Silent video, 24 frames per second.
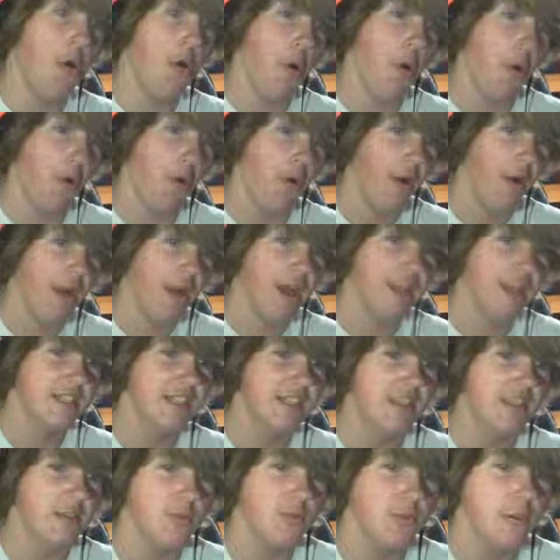Oh,
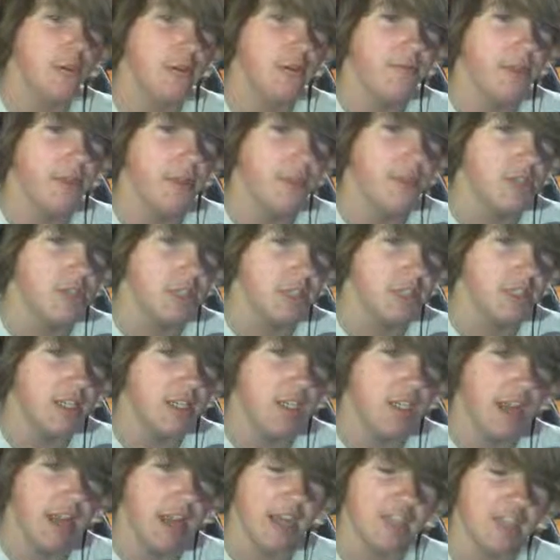dead world full of shades
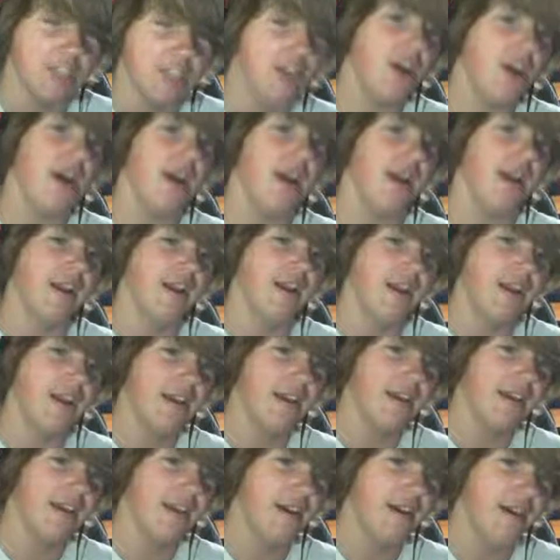today. I shine.
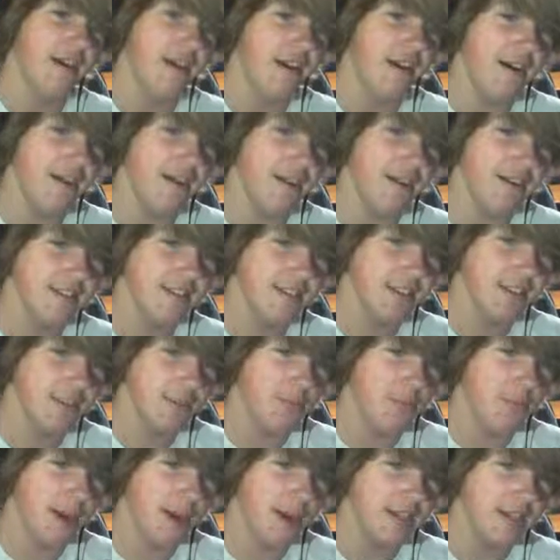Oh, ah, and it's all
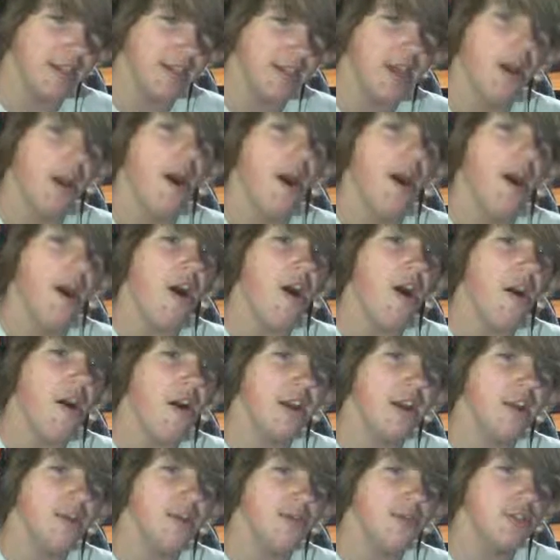bright. Oh,
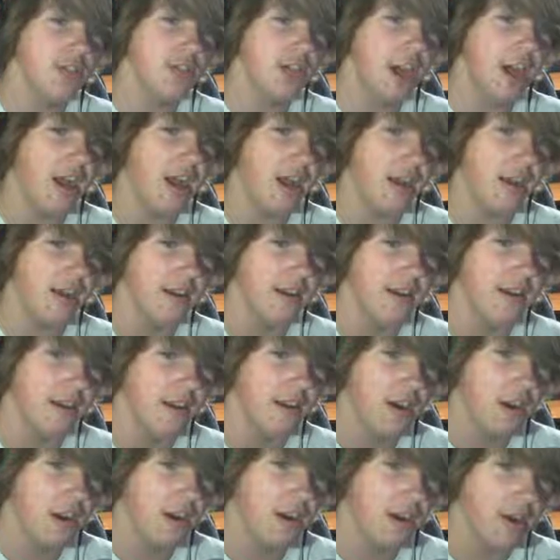I do shine.
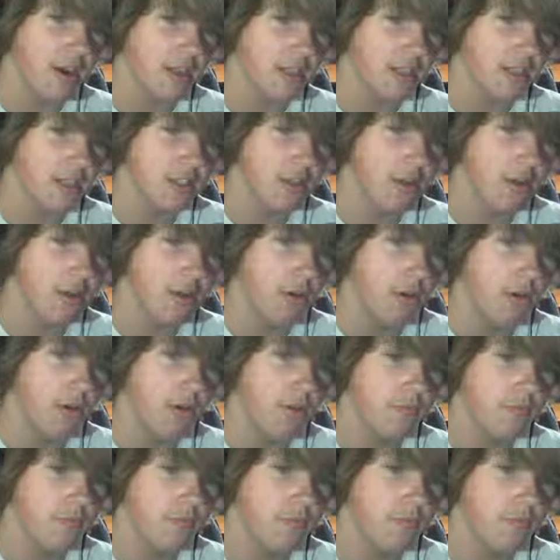All right, so
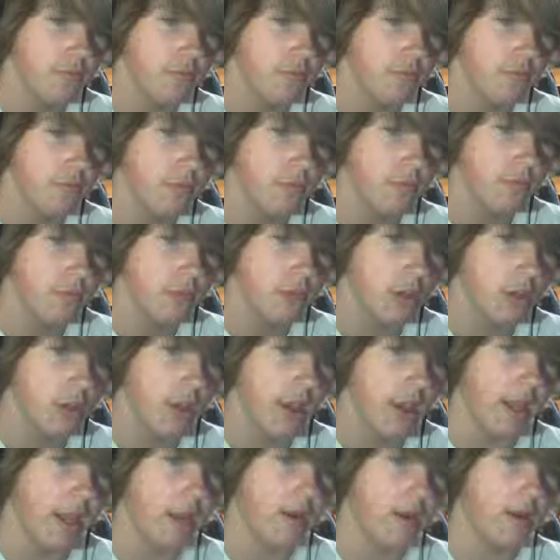
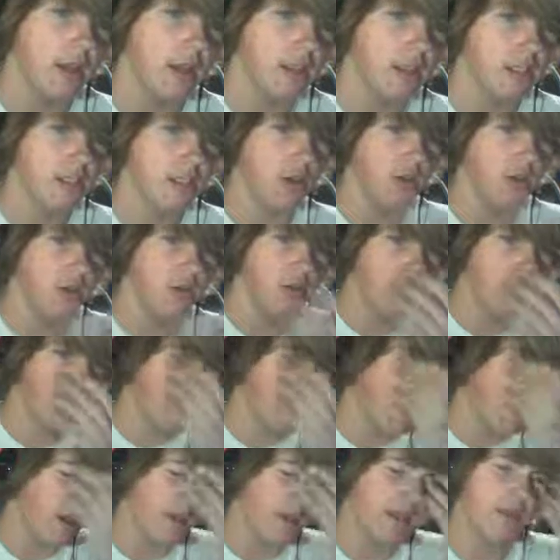wait. Okay, so
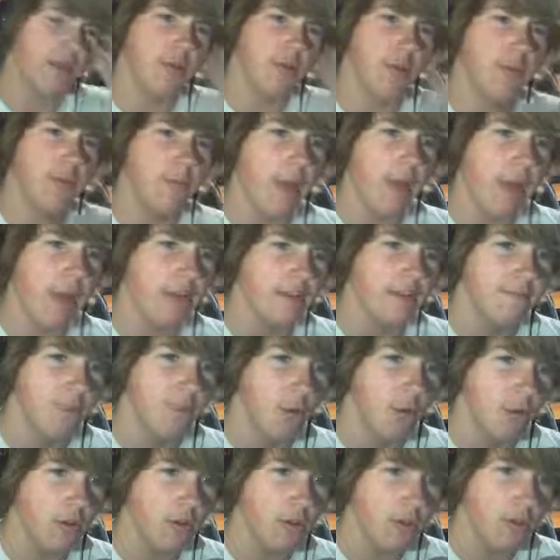I keep going back and
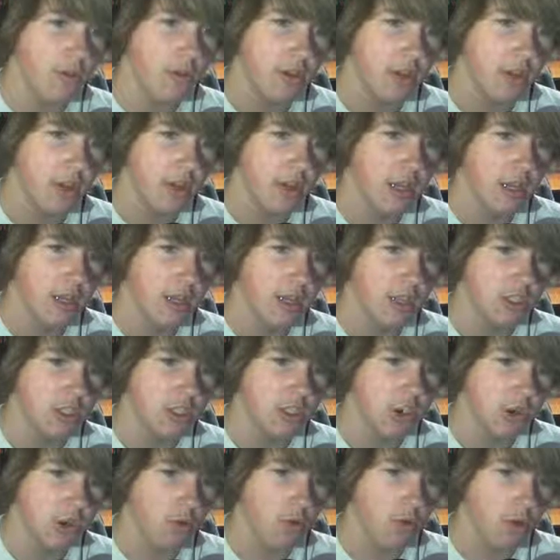forth.
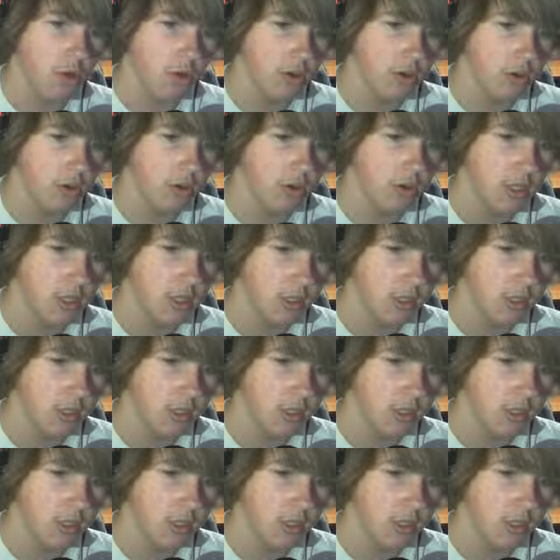Dark world